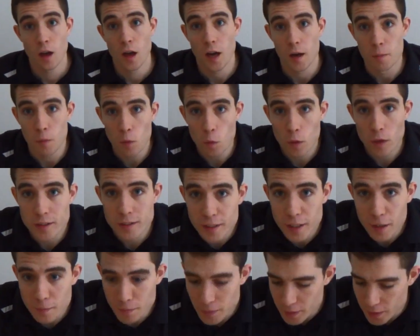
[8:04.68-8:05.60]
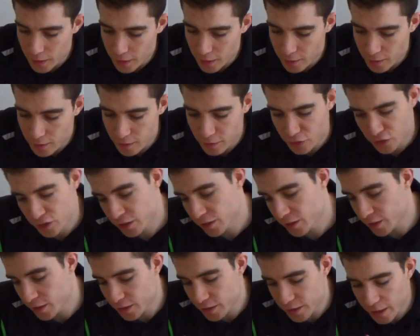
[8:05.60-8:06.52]
I'm always tempted just
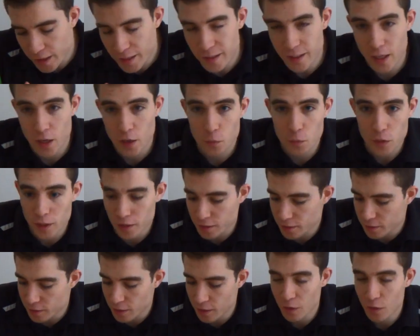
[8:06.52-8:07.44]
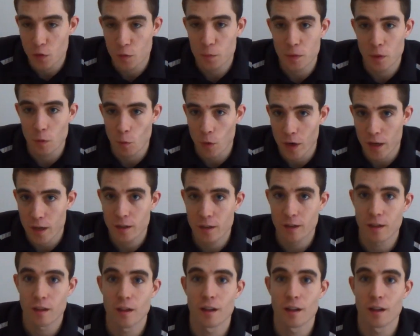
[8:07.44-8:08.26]
to stick it down when it's still a little bit wet,